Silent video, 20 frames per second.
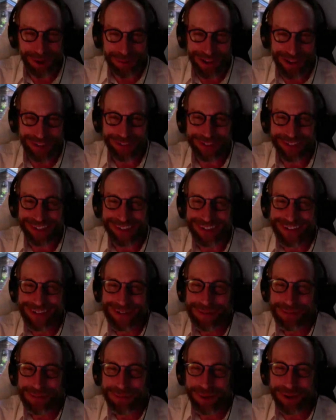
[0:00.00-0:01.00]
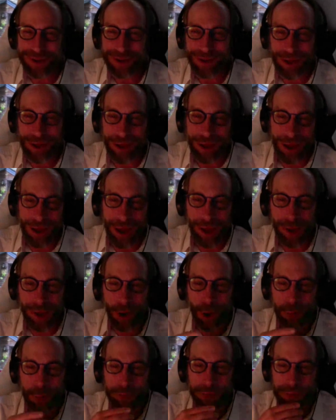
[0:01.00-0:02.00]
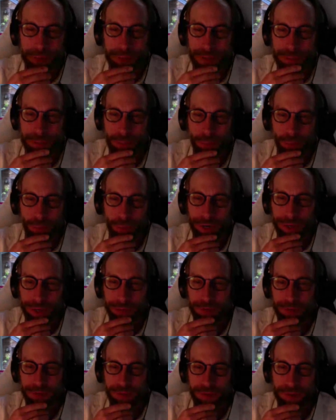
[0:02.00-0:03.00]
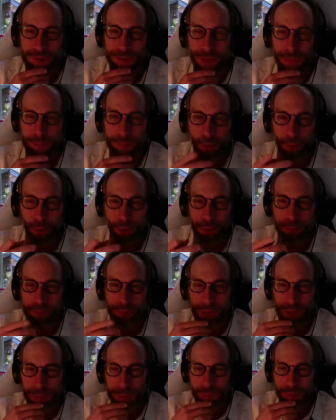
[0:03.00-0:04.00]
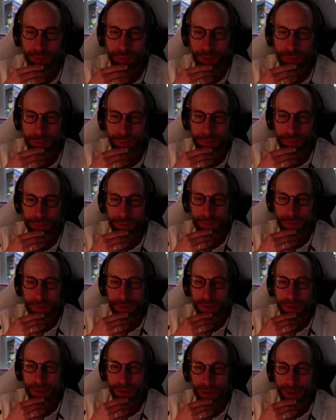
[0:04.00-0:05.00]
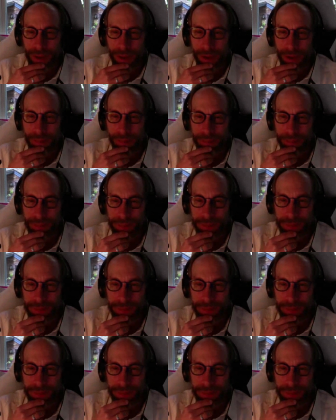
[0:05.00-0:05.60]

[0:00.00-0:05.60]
amount. But uh, I hope that people were able to see that poem that I put up um,